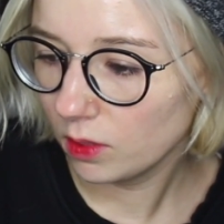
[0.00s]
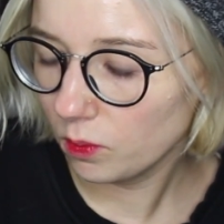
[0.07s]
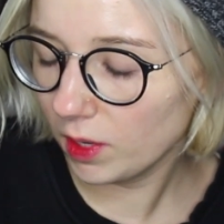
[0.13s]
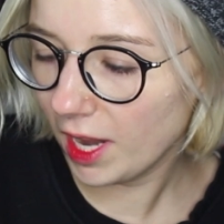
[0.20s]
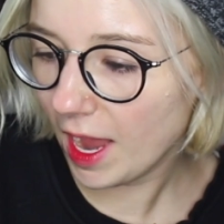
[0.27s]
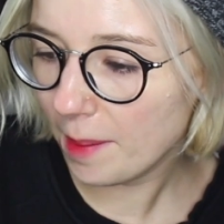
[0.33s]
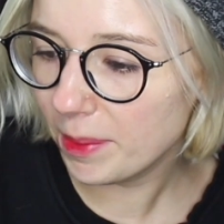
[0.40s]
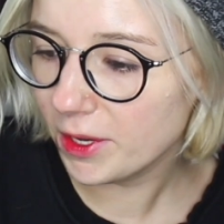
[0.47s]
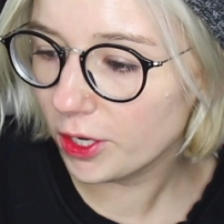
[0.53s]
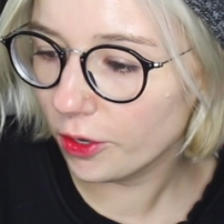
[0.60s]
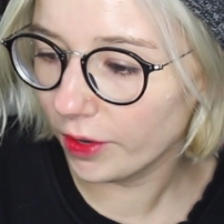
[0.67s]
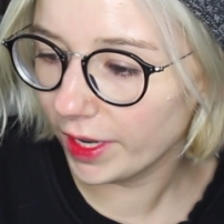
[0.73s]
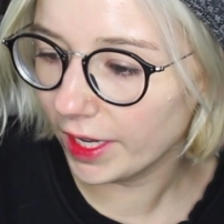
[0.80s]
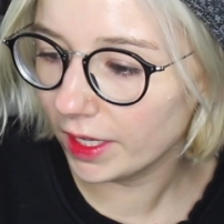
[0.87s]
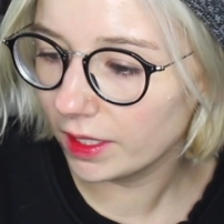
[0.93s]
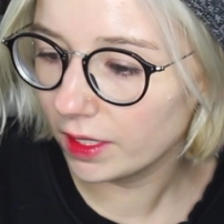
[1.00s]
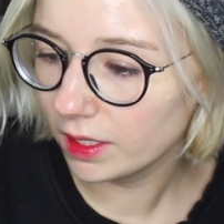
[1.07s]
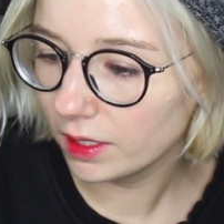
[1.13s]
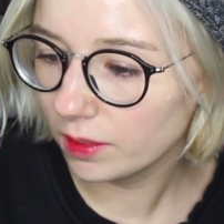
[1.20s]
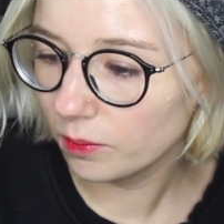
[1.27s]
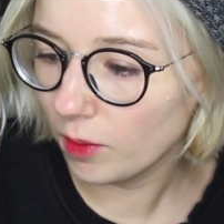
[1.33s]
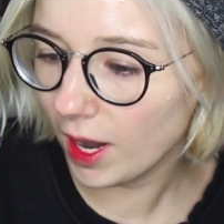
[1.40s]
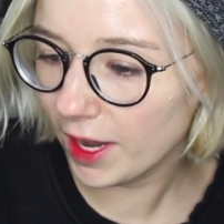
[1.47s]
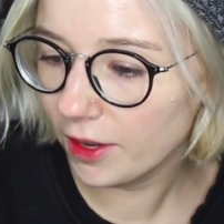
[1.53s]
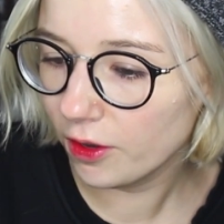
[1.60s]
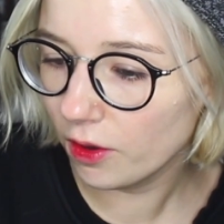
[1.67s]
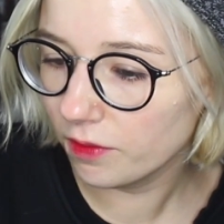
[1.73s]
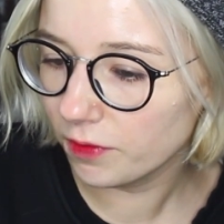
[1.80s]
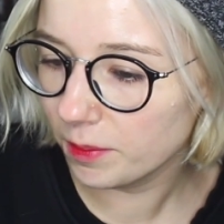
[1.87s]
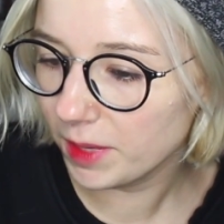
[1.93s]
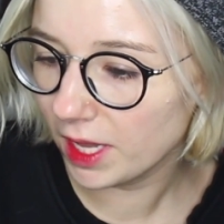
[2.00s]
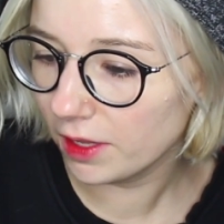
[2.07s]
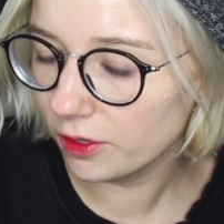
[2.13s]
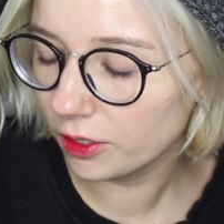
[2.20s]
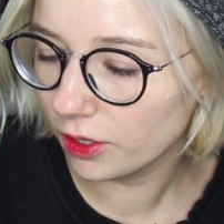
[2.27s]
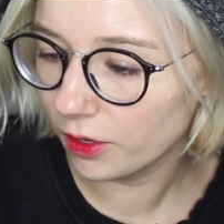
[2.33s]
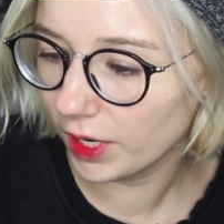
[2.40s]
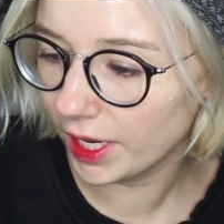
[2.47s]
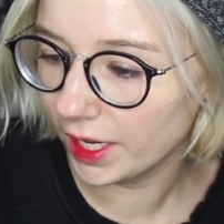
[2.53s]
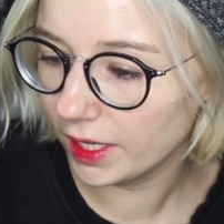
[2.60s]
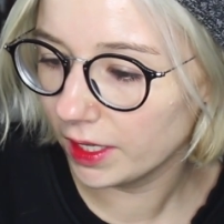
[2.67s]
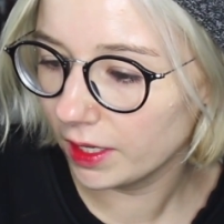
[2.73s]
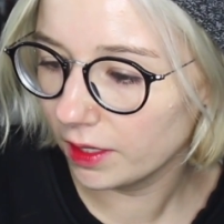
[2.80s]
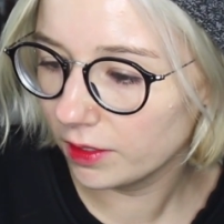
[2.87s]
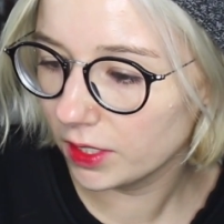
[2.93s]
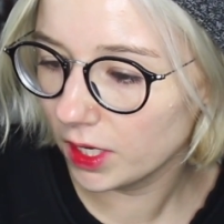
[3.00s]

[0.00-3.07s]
What happened to green? Why are you going from yellow to green?